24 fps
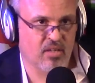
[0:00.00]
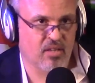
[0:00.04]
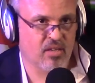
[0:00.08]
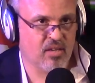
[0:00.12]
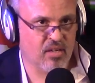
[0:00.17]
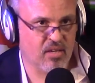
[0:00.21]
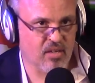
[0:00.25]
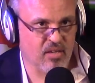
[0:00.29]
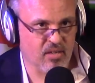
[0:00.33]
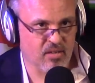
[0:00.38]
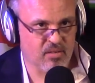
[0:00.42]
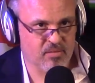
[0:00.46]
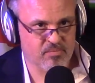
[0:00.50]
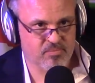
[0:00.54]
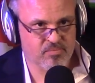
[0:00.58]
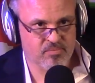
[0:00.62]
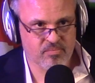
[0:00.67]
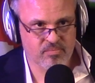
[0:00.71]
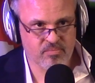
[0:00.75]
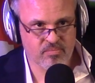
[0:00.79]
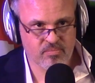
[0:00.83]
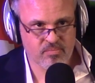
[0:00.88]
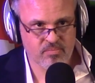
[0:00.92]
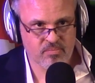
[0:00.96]
How's you know,
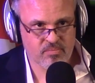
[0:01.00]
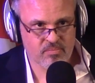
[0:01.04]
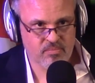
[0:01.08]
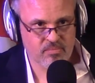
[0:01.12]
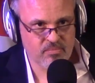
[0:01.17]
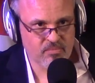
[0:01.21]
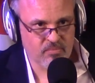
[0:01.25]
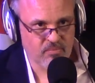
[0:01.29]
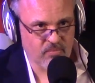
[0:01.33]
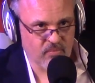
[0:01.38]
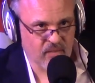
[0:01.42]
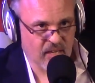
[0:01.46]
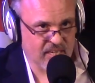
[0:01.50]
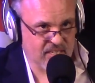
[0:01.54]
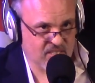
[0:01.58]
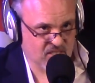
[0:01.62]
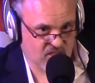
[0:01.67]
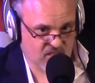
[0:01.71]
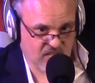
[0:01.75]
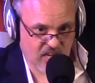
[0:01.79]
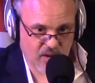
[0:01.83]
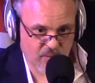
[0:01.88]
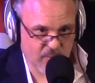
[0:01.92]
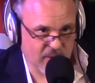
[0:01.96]
your ADD?
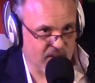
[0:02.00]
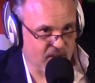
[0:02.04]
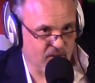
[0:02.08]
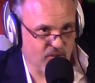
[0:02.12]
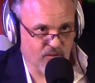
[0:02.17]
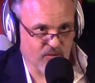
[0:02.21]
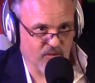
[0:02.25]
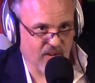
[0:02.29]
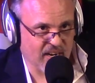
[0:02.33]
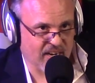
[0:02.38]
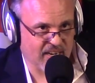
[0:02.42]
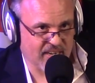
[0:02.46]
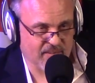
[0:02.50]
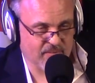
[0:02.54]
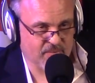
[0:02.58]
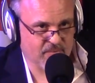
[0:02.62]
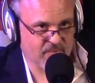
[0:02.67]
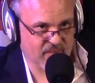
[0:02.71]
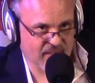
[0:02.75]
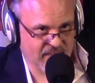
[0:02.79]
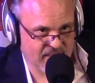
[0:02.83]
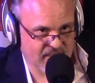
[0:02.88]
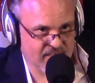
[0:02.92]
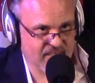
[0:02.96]
It's going great.
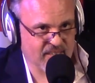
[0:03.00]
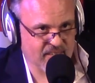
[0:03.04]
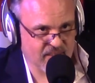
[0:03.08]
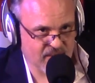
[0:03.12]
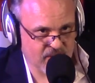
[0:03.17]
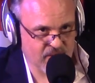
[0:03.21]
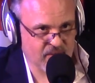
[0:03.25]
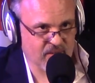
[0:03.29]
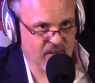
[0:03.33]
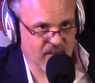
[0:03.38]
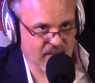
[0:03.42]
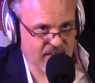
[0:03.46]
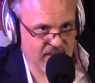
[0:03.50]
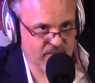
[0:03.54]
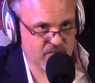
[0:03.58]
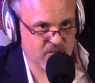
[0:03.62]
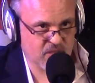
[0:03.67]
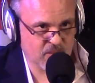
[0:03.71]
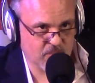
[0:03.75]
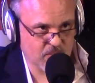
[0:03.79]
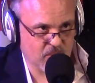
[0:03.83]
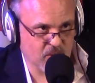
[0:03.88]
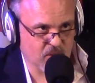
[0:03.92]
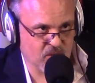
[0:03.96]
Awesome. Thank you. I'll have
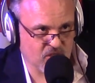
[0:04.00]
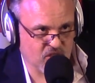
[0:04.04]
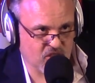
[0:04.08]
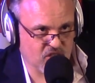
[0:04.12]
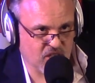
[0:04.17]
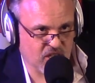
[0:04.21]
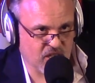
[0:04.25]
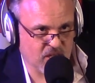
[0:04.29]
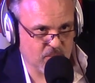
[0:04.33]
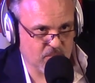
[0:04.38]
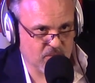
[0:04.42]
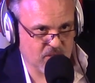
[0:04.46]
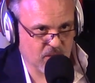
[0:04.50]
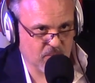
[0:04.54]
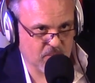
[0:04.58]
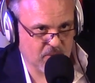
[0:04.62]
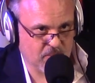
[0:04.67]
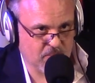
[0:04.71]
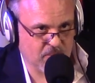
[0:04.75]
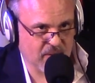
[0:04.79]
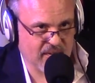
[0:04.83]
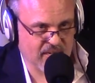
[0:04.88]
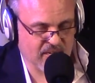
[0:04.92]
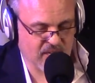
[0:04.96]
some more jubes. I'll mm.
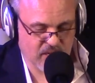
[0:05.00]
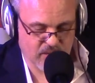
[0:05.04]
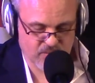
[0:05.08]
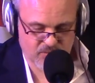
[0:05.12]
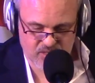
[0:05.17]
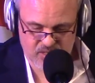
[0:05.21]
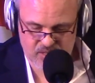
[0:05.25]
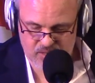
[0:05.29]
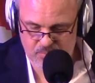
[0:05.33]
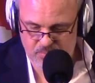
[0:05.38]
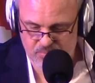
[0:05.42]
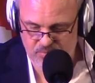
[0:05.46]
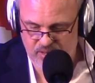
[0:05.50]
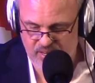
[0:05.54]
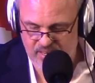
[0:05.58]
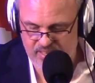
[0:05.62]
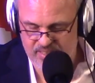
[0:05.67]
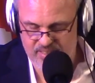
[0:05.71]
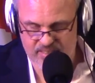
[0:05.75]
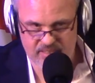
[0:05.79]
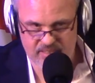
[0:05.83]
be back after the break.